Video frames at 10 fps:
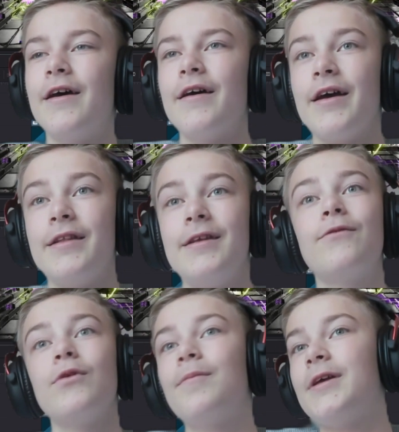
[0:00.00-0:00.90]
and it
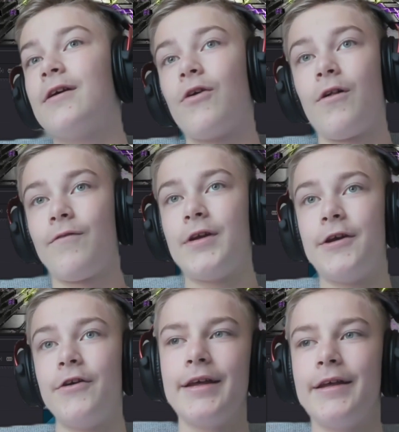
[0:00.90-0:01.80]
will be the whole
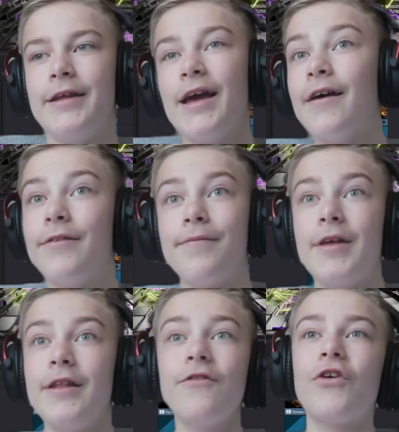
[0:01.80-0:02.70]
video. Yeah,
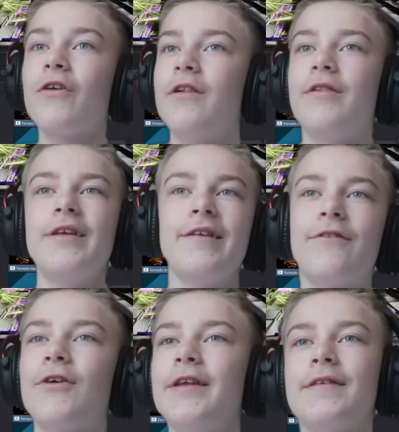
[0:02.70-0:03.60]
enough talking, let's get
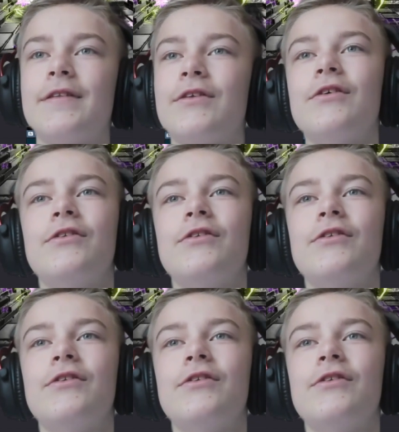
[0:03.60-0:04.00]
right into the